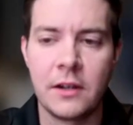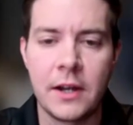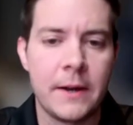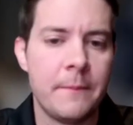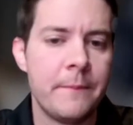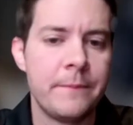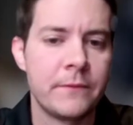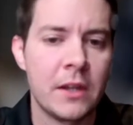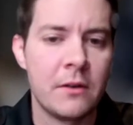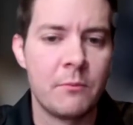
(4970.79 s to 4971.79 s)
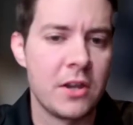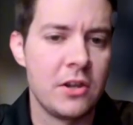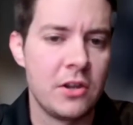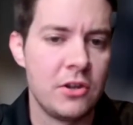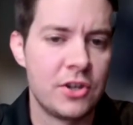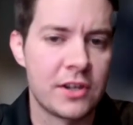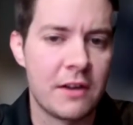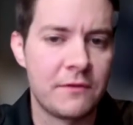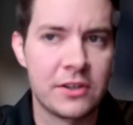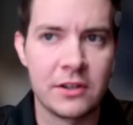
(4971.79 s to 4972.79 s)
Um, but you just
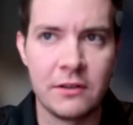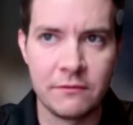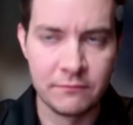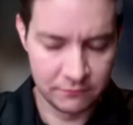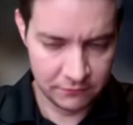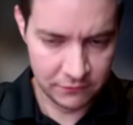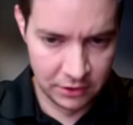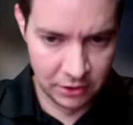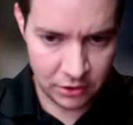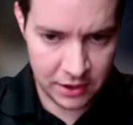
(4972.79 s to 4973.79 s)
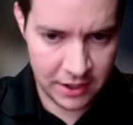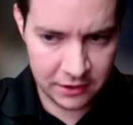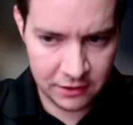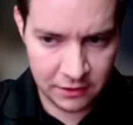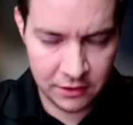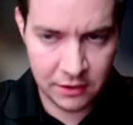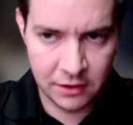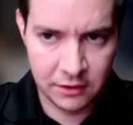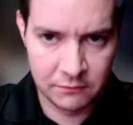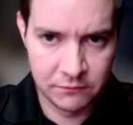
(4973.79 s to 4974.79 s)
have to sort of look at it on
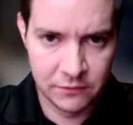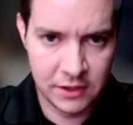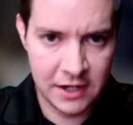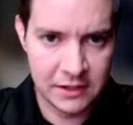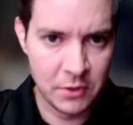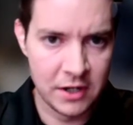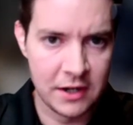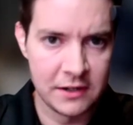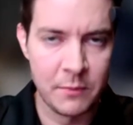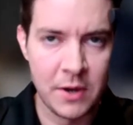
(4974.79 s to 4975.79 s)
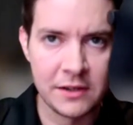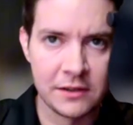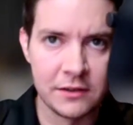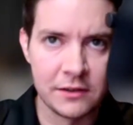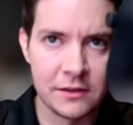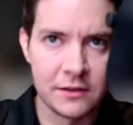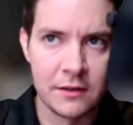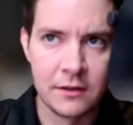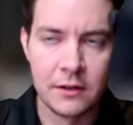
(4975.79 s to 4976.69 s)
a case by case basis.